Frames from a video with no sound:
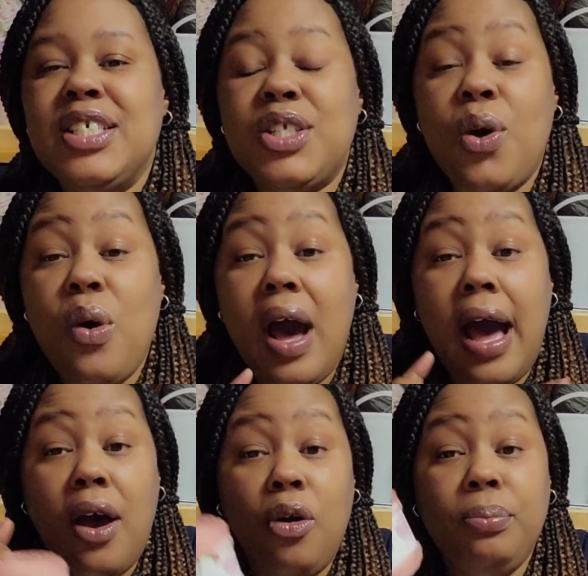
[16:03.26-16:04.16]
So
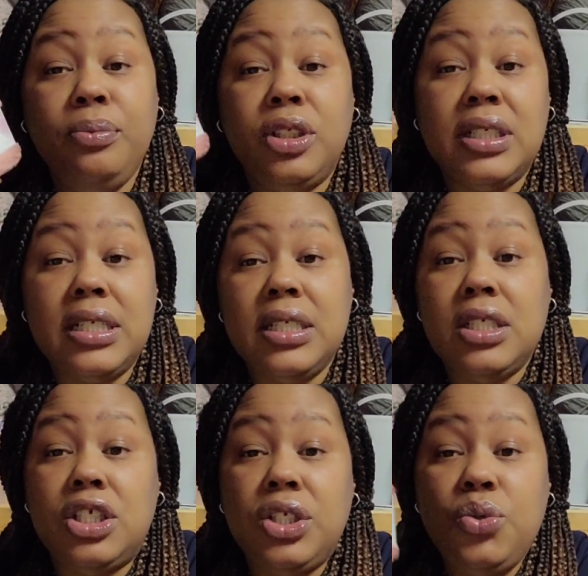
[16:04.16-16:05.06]
I hope to
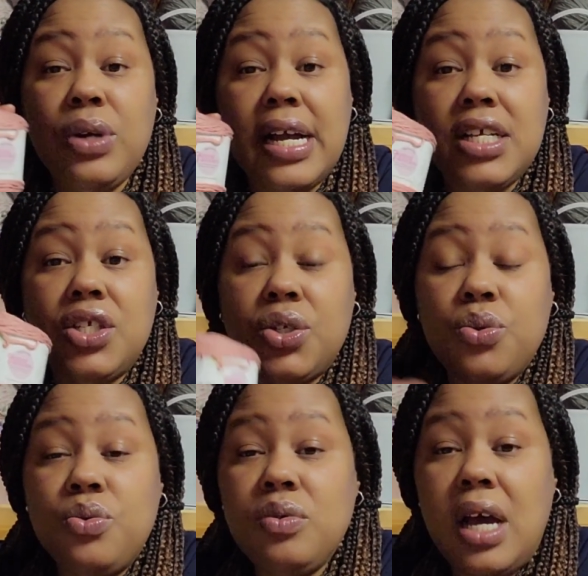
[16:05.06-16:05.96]
see you guys
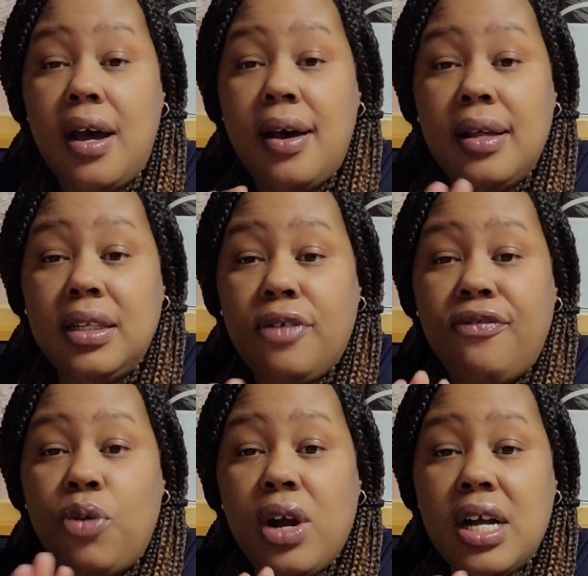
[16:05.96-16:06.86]
soon. Look
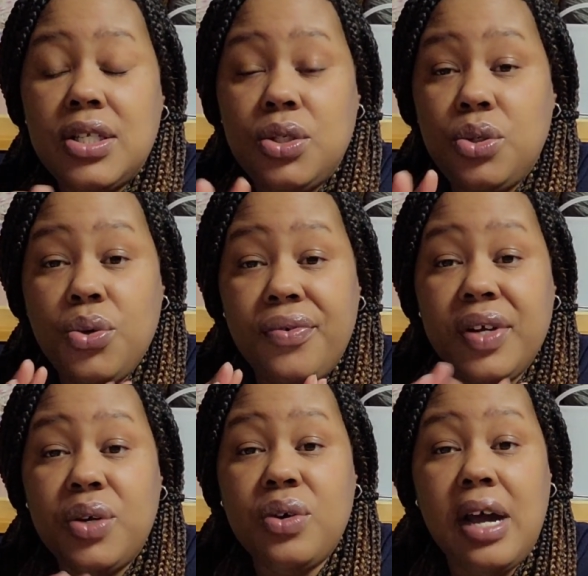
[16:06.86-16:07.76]
for a
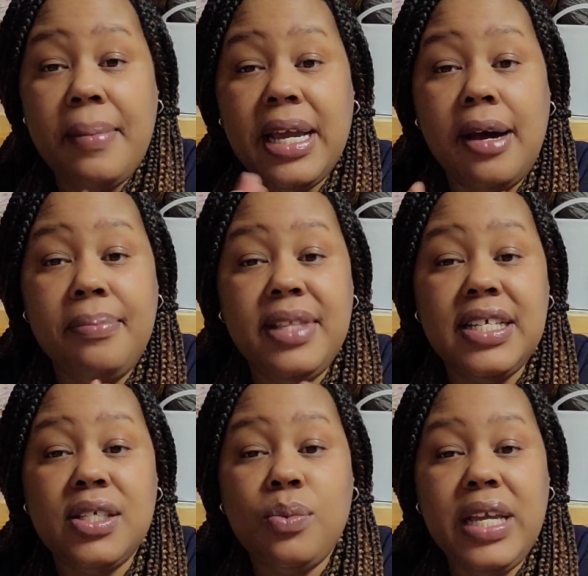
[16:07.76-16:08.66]
tutorial coming up
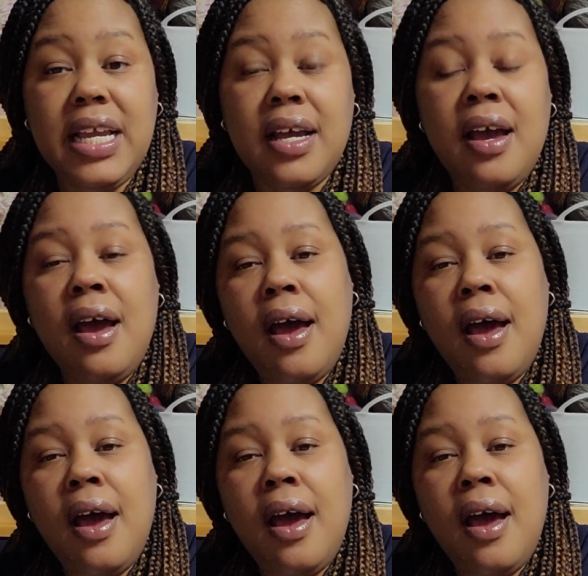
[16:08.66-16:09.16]
this week.